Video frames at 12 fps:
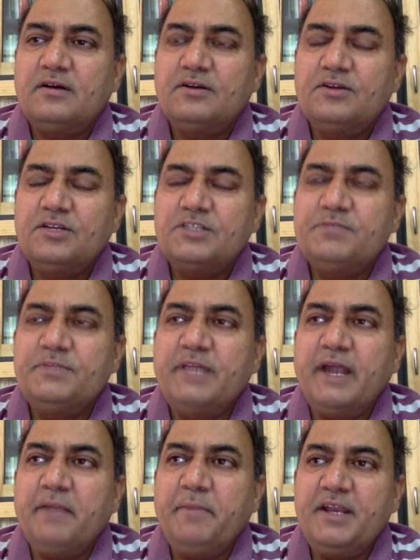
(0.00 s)
Smith
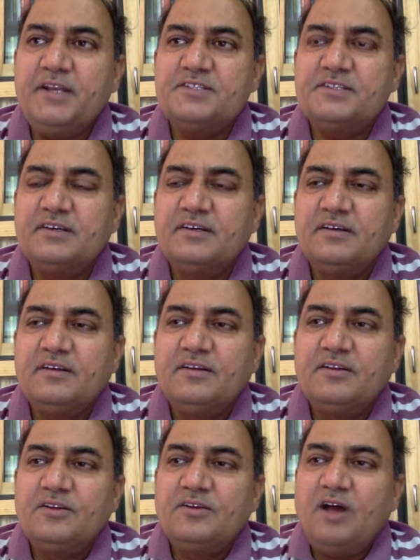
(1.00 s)
had made.
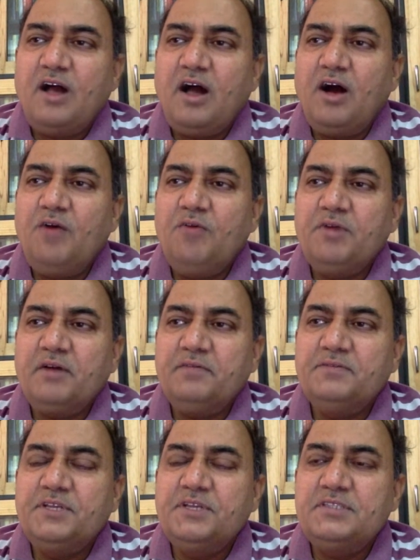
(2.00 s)
Out of
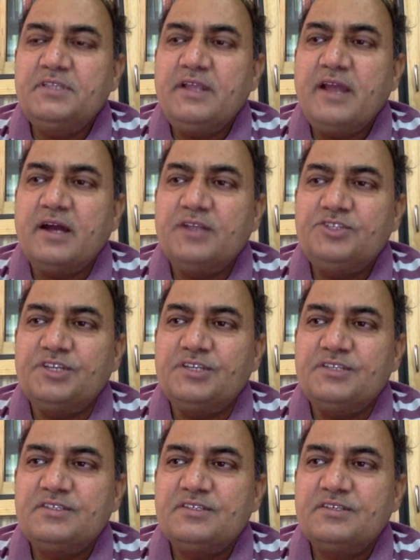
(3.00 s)
these three hunches,